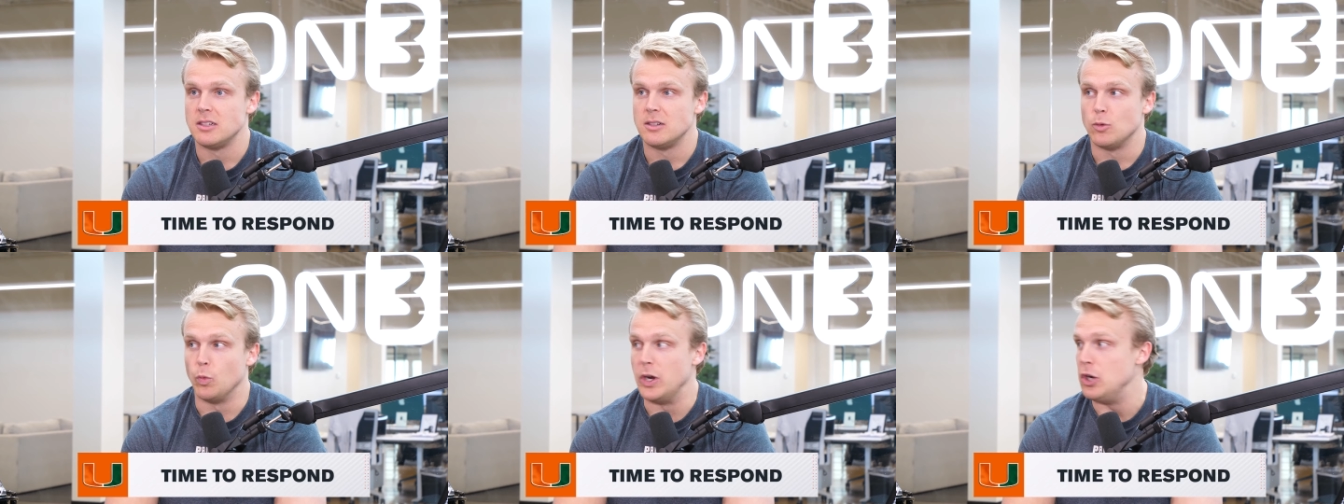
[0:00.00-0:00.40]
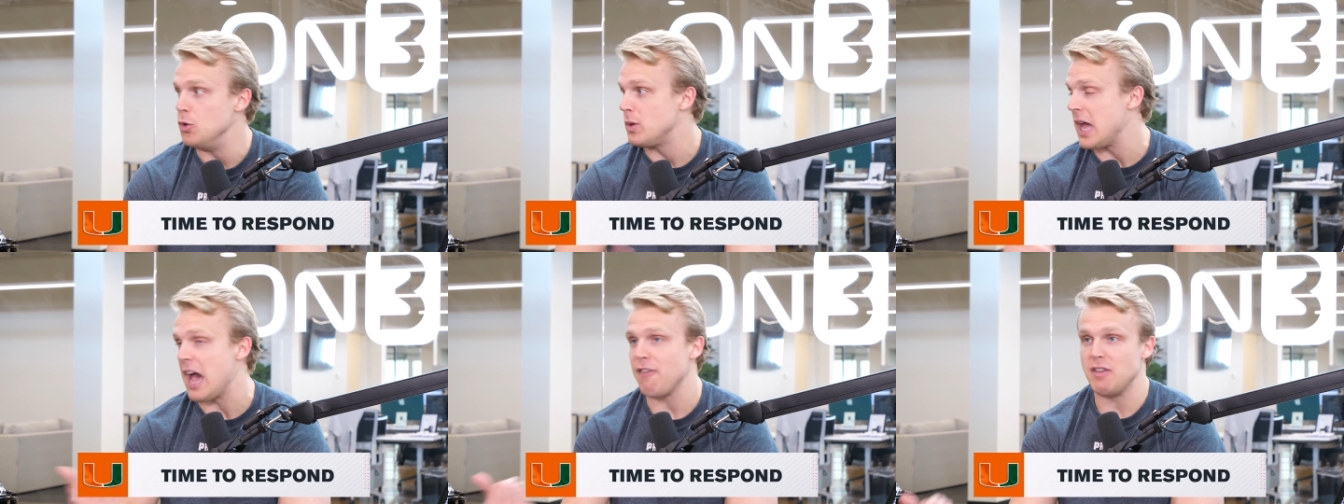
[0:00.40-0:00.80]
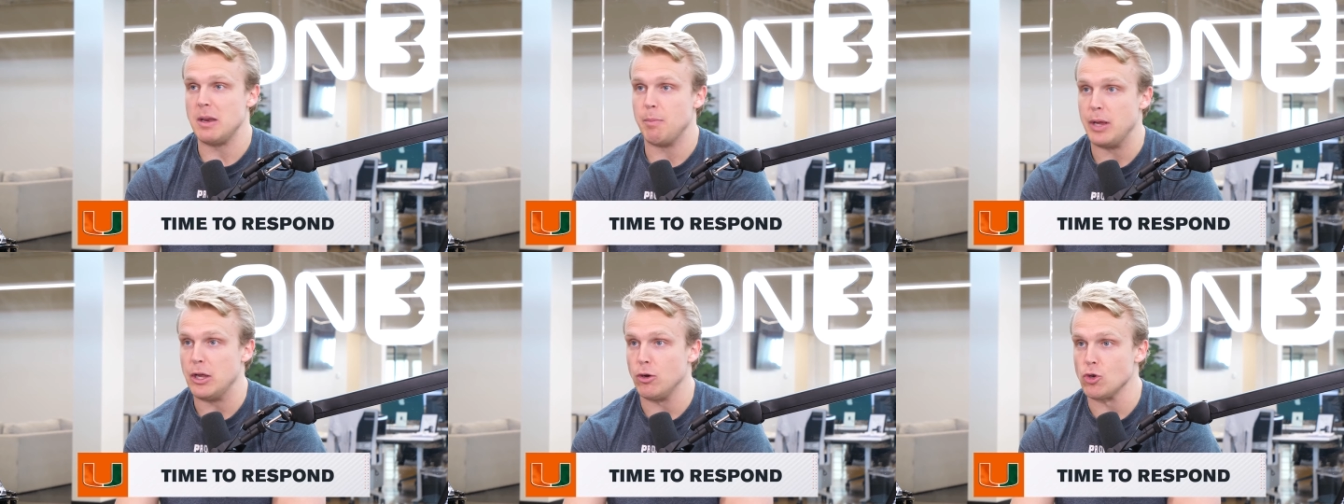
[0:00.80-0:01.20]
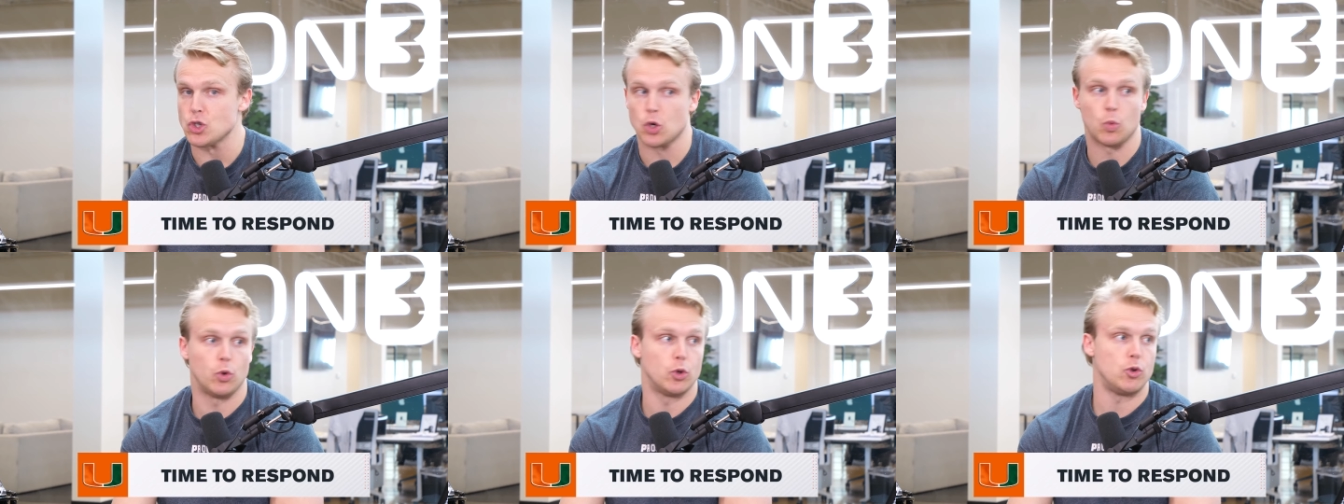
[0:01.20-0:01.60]
We do caffeine pills
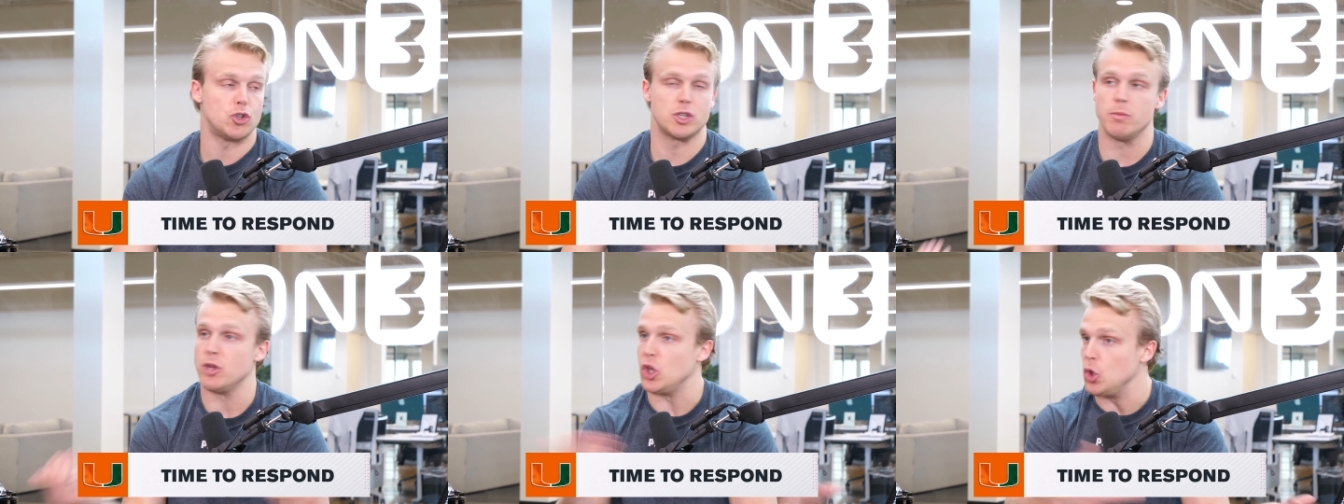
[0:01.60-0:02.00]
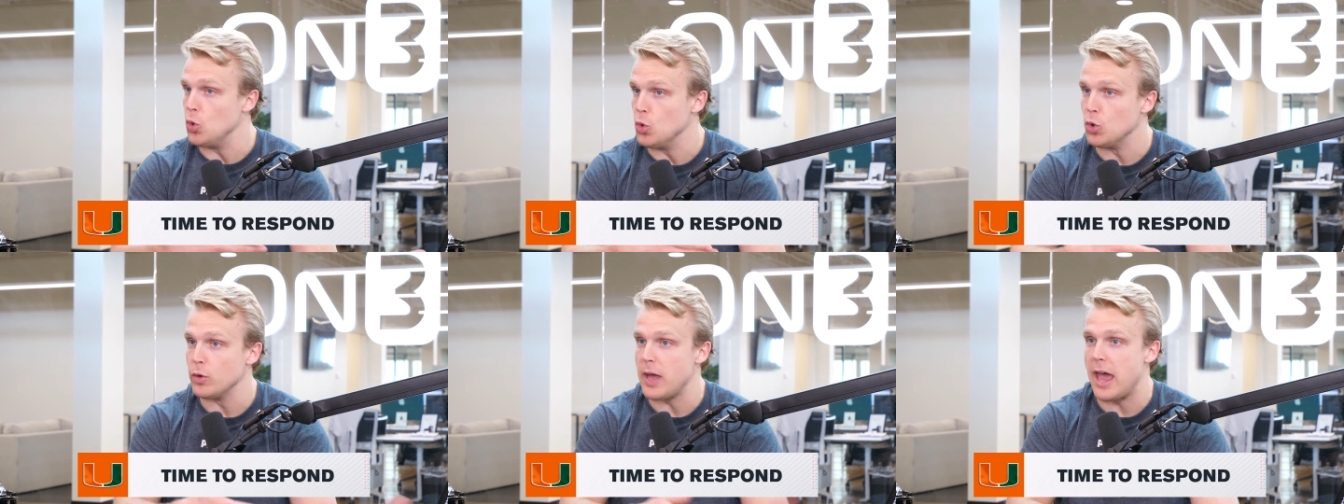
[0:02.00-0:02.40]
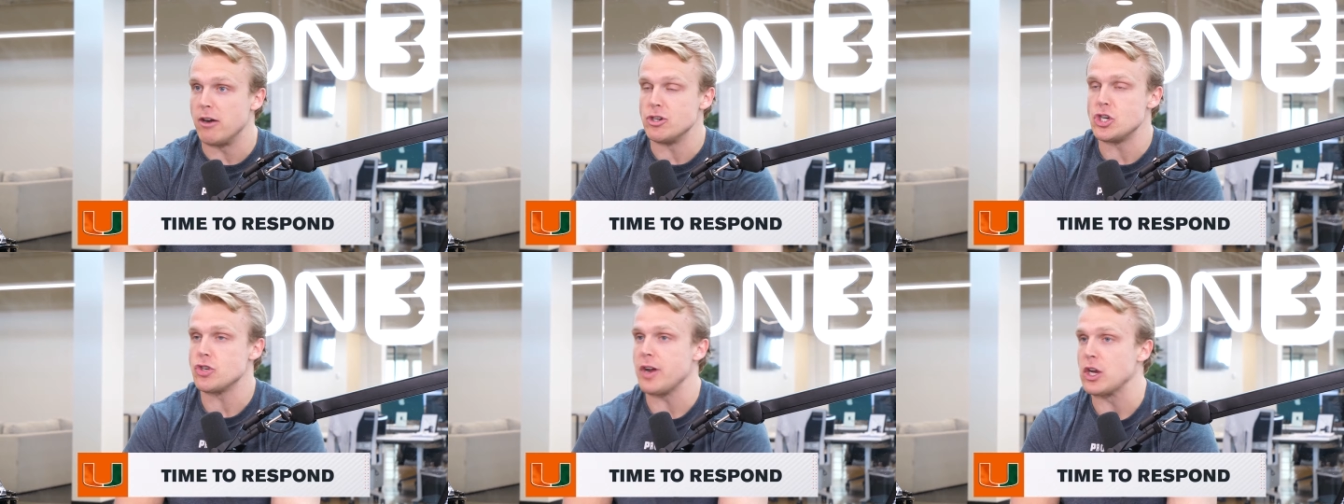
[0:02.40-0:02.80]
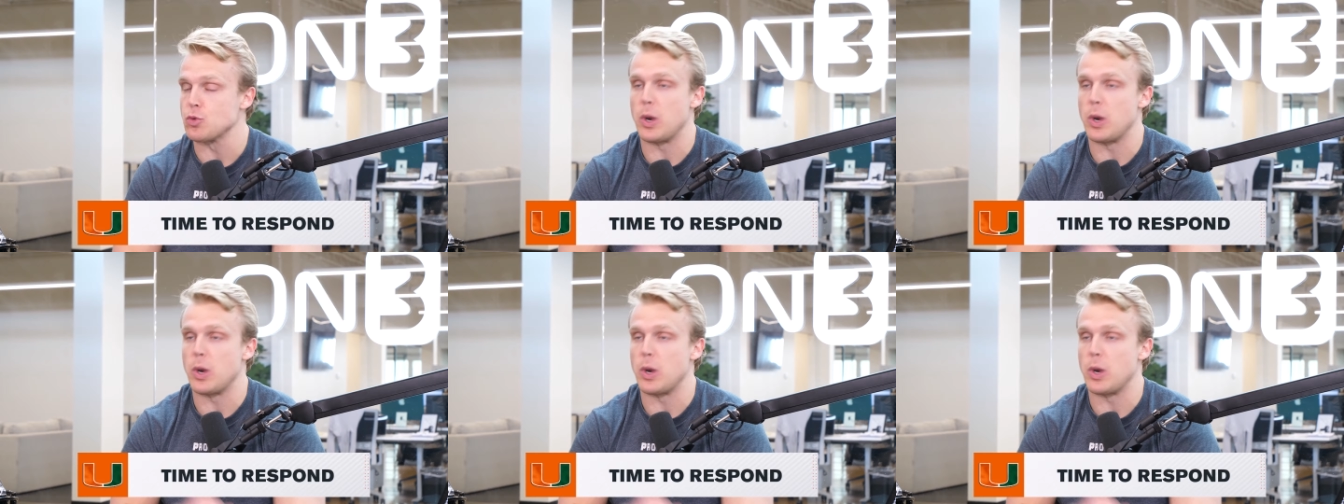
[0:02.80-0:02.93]
or we'll do some Huel energy drinks,